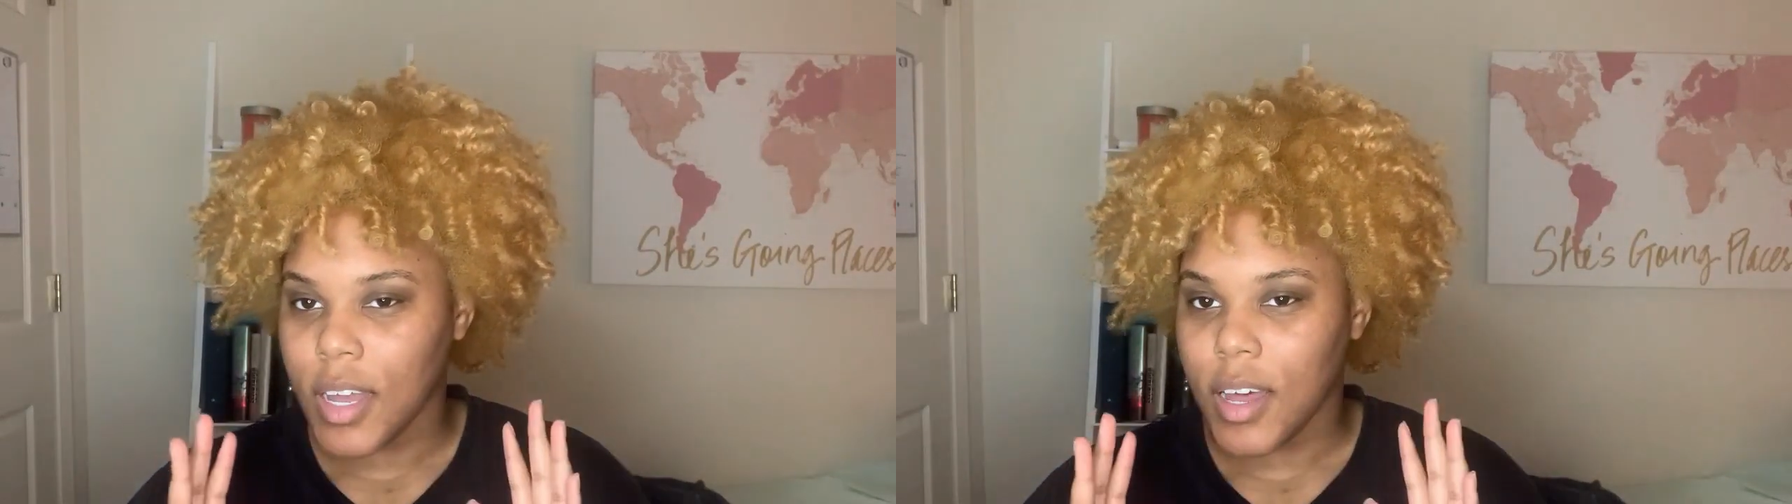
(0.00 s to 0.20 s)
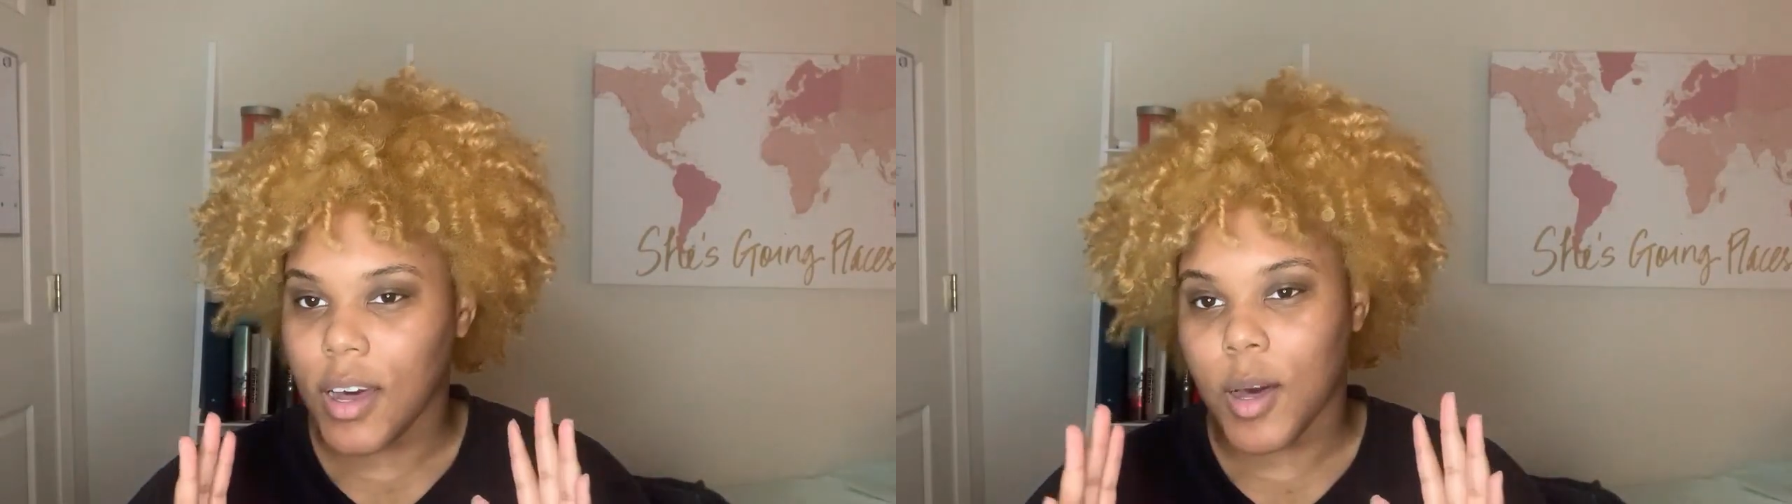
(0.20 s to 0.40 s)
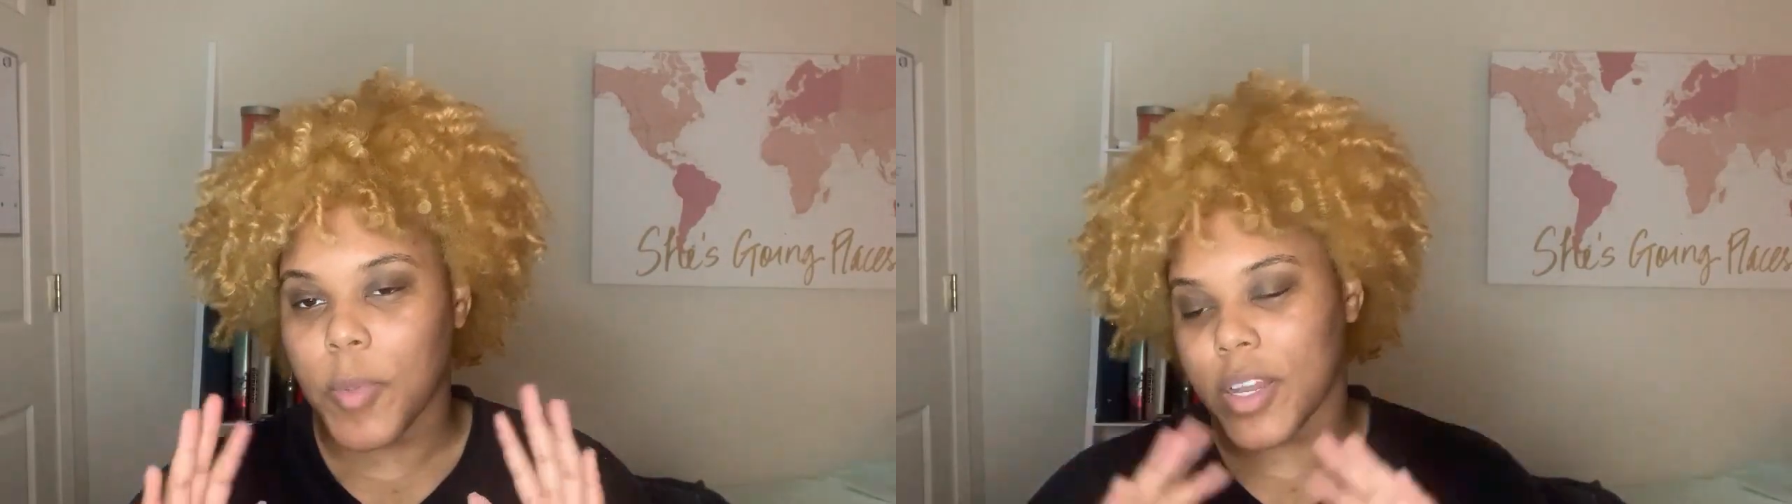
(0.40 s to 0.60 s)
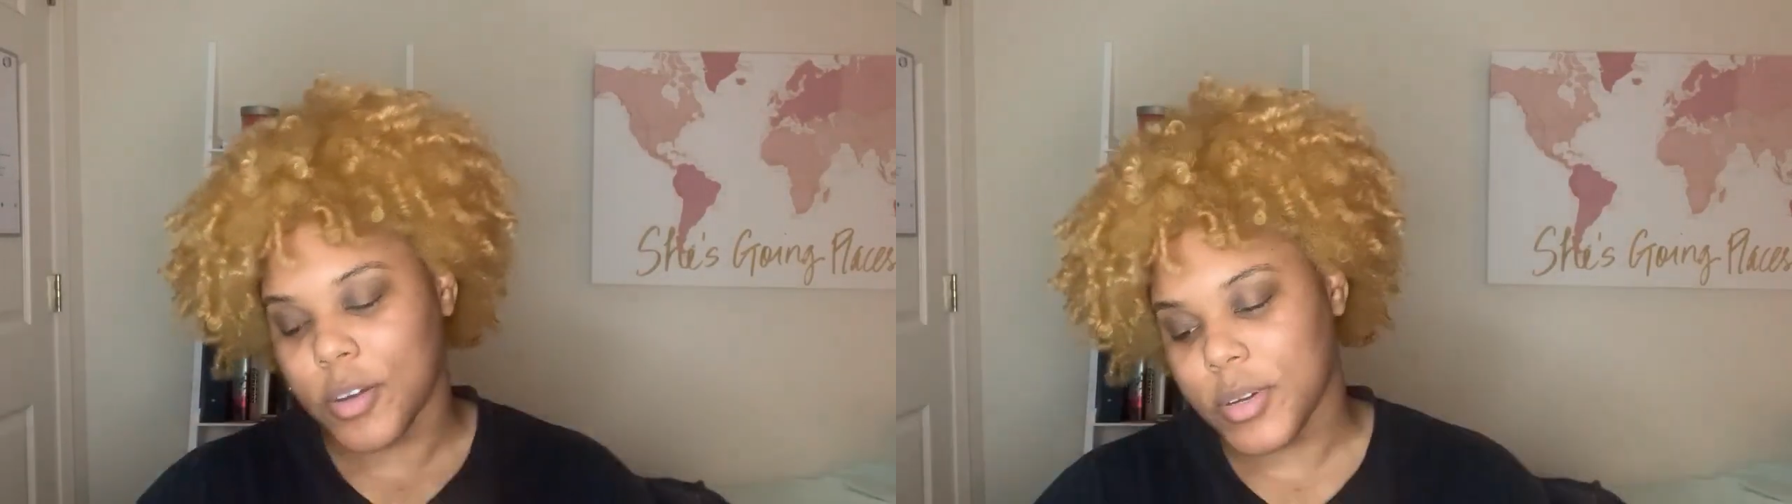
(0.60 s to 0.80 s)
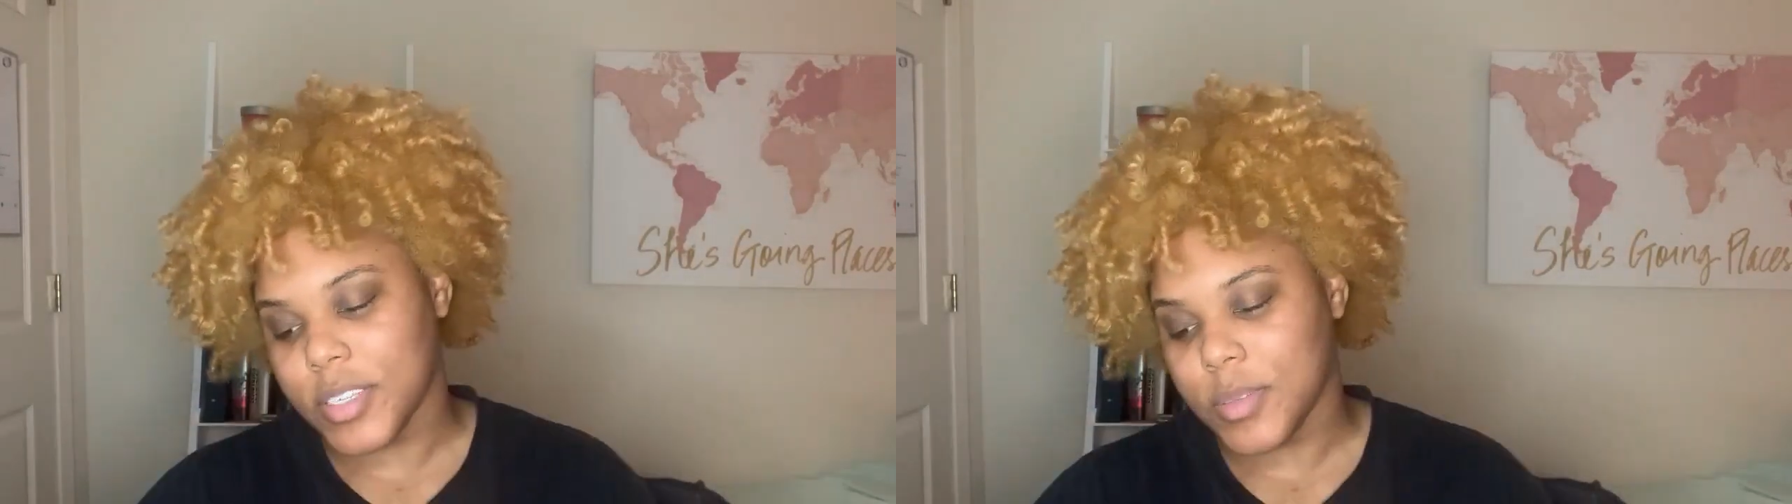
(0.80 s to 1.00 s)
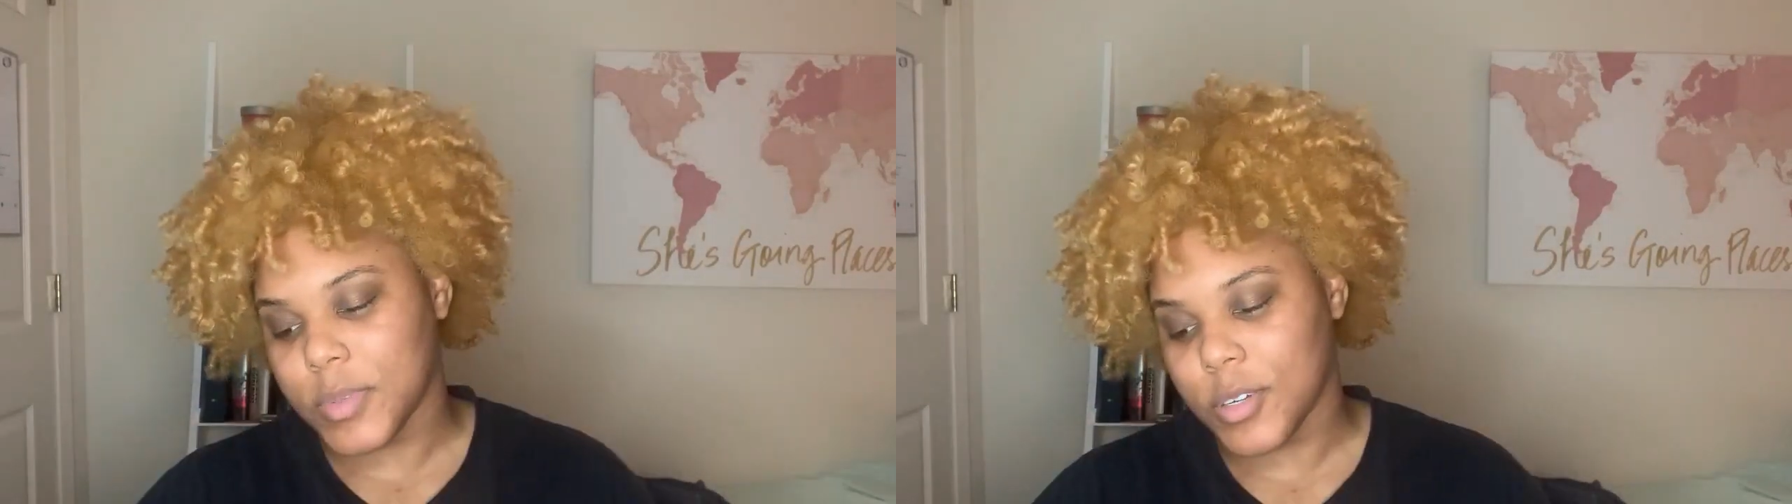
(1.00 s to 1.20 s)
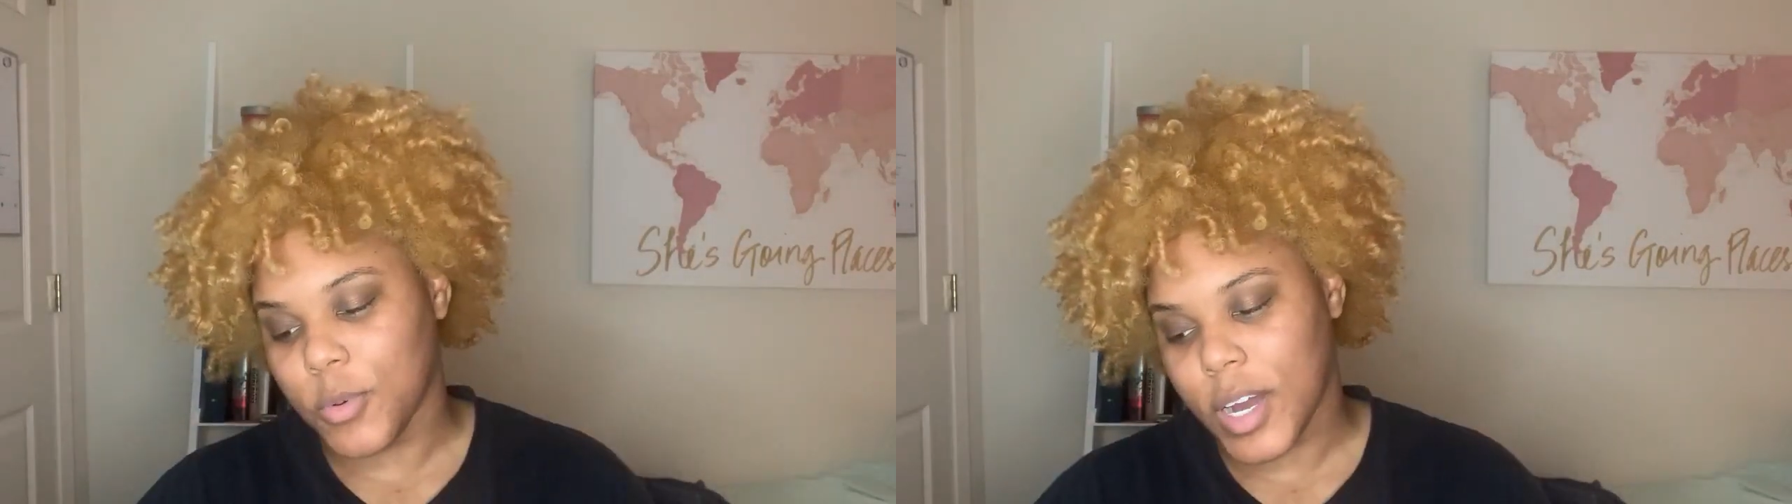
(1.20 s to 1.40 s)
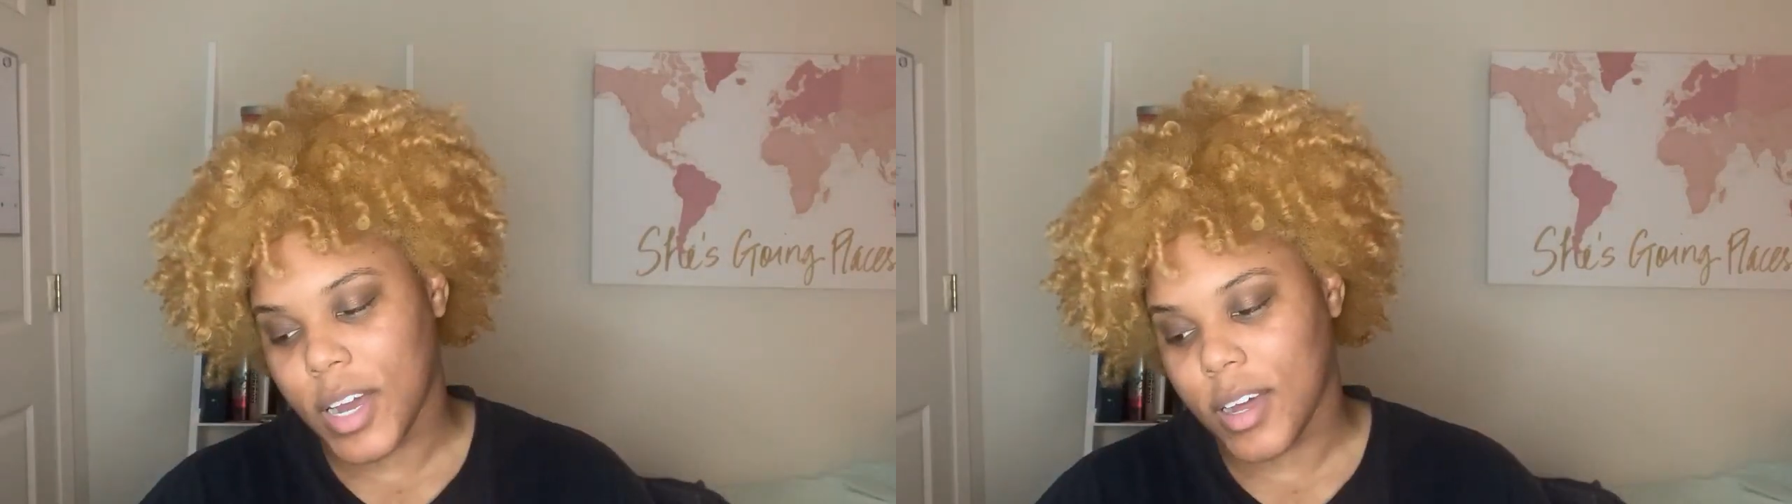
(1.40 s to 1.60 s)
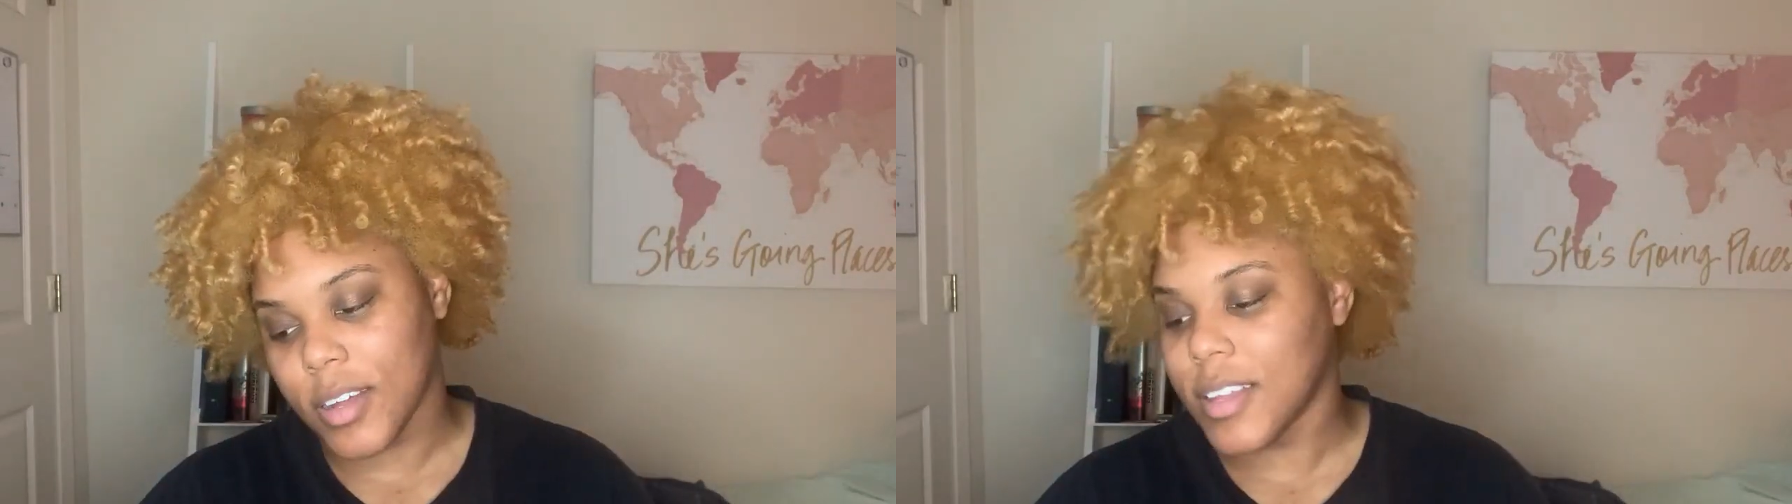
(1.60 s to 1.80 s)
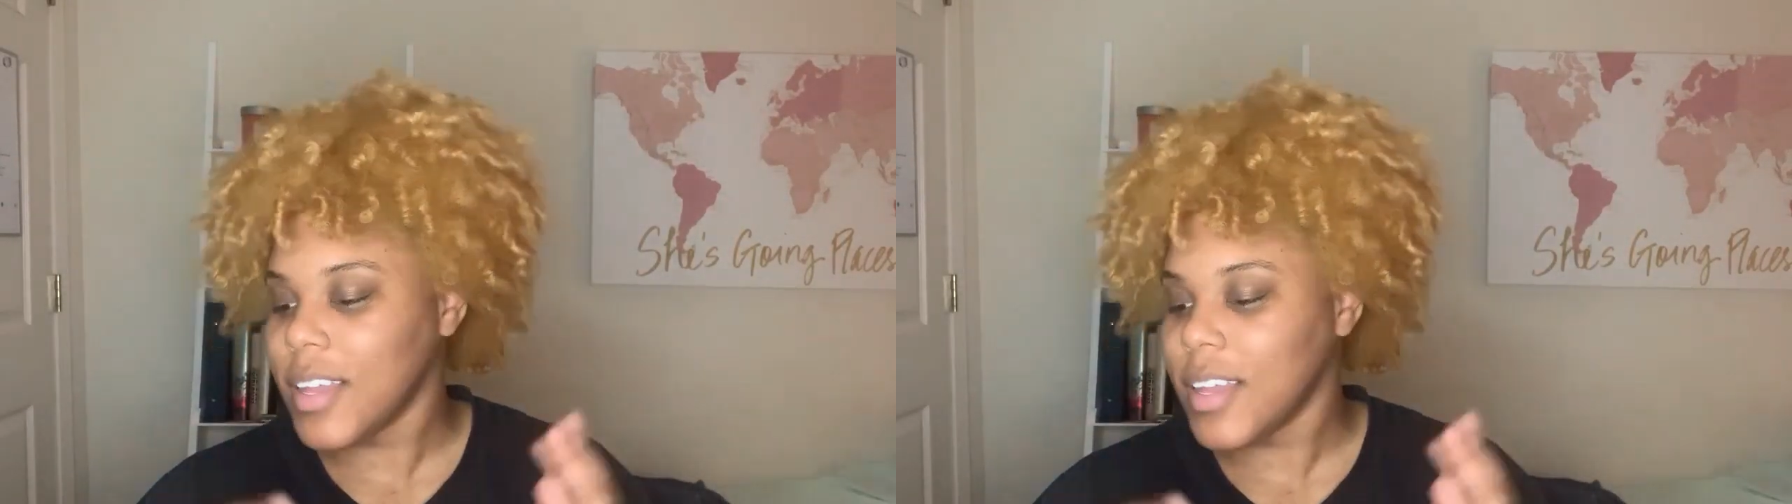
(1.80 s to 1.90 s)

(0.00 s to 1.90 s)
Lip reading: I know it's been a while.